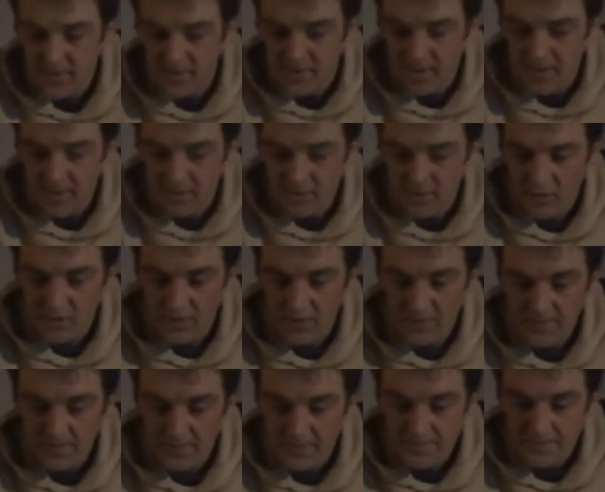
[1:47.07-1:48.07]
by the water
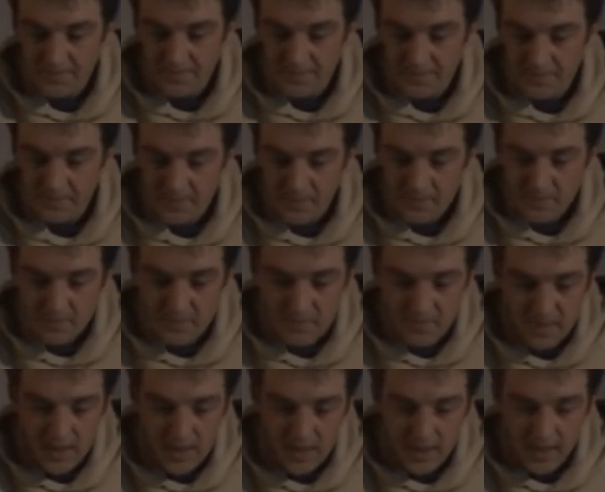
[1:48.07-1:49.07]

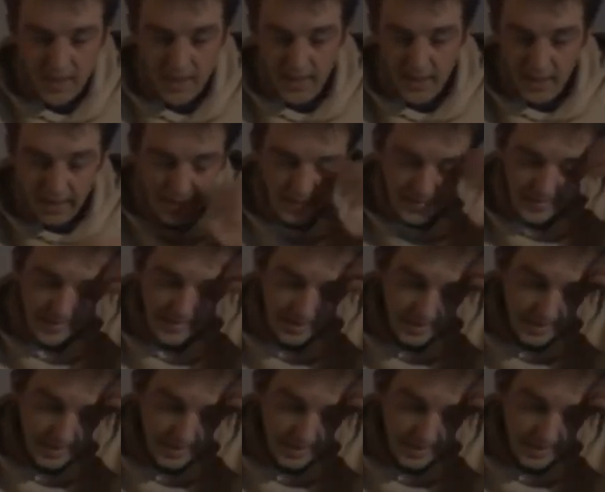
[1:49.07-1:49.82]
and